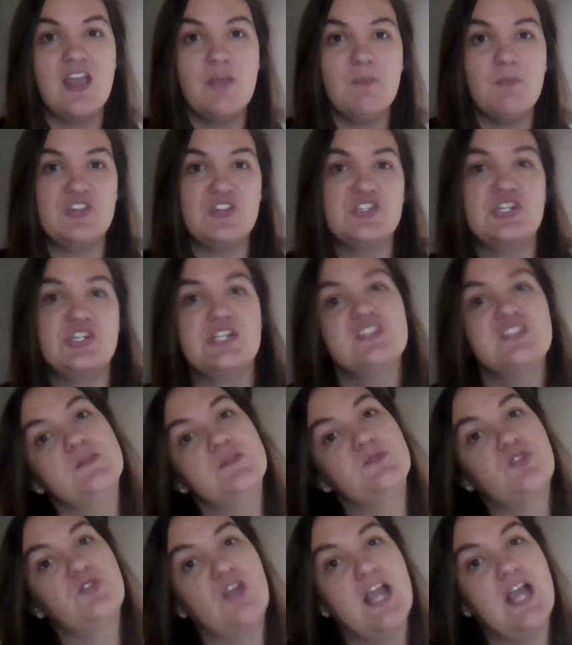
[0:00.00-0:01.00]
Make sure to
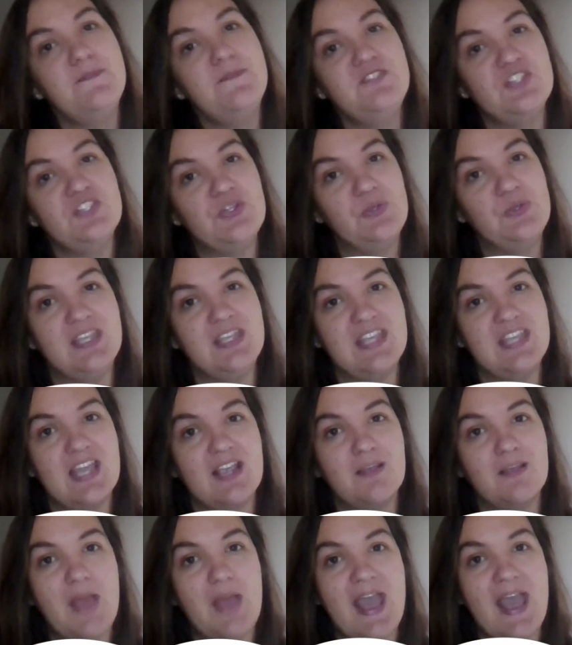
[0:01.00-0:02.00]
subscribe so you can
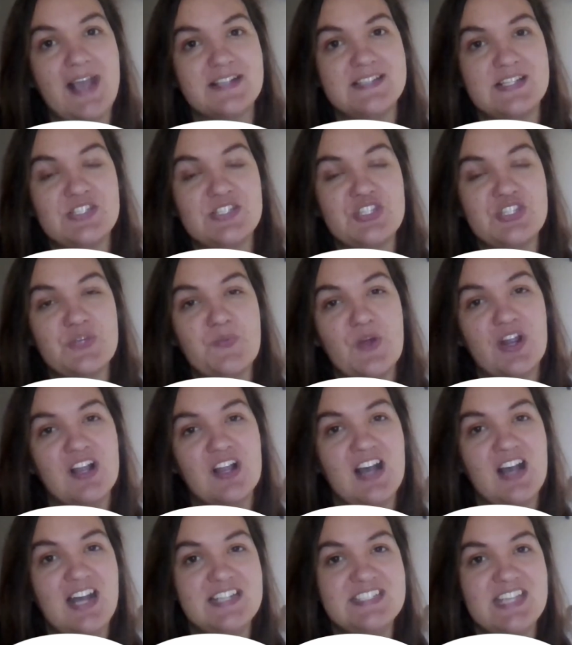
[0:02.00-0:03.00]
get access to more
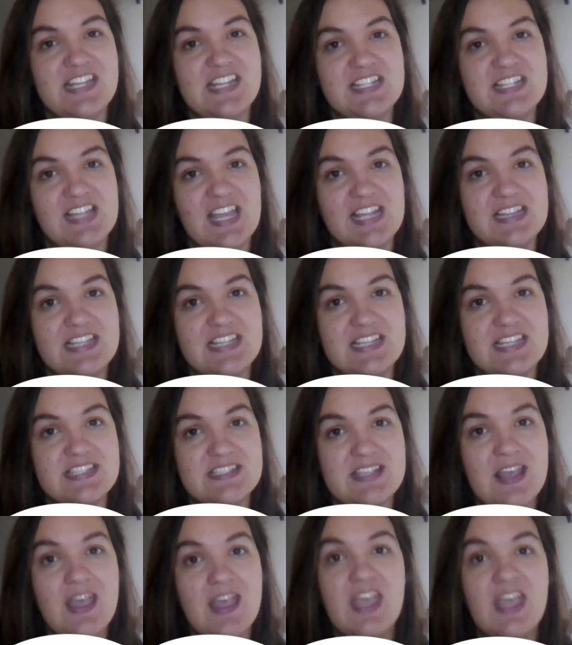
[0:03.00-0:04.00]
content like
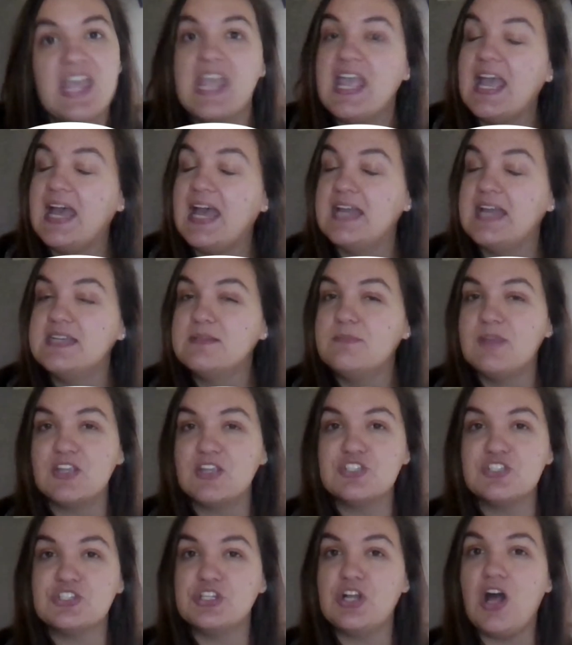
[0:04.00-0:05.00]
this. And
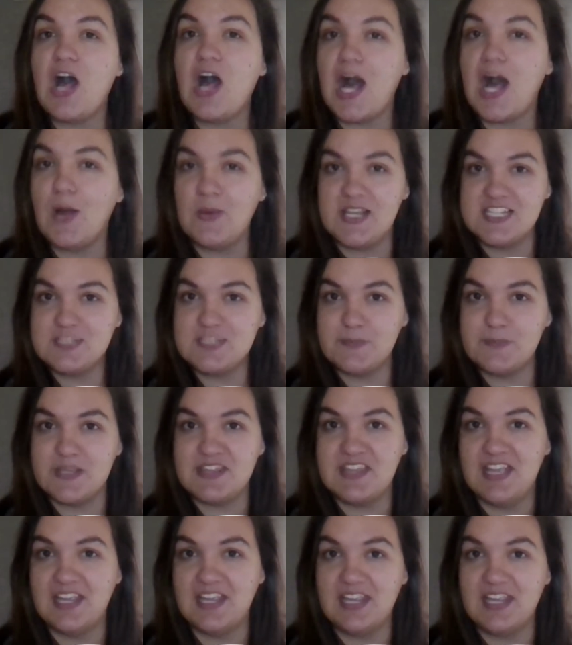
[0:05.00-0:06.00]
make sure to always be
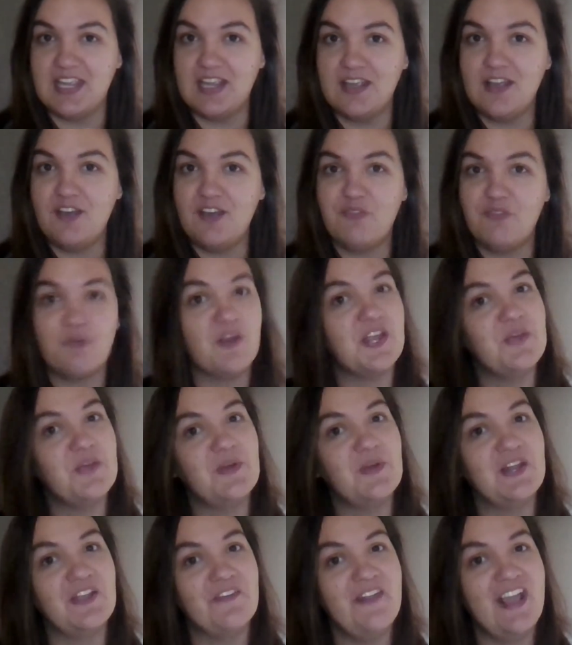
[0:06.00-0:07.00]
thinking of where you
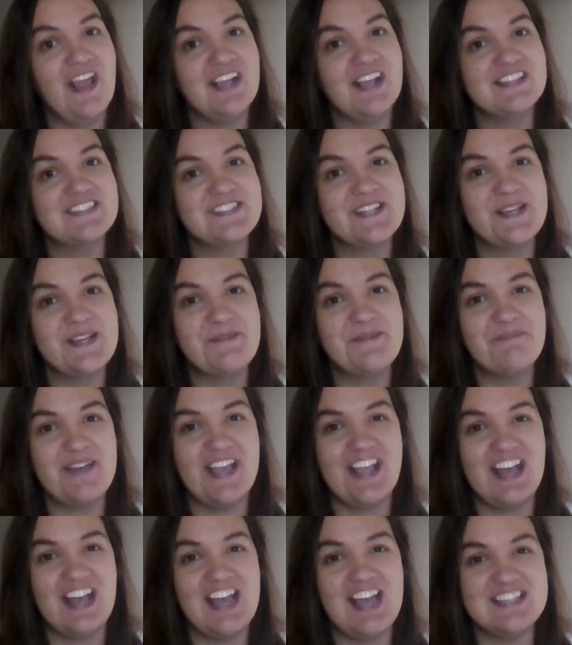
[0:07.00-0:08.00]
want to go next.
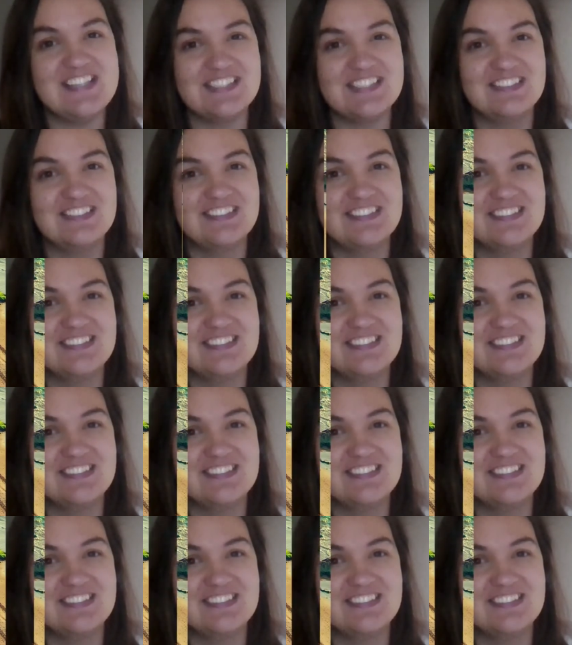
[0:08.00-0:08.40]
Bye, guys.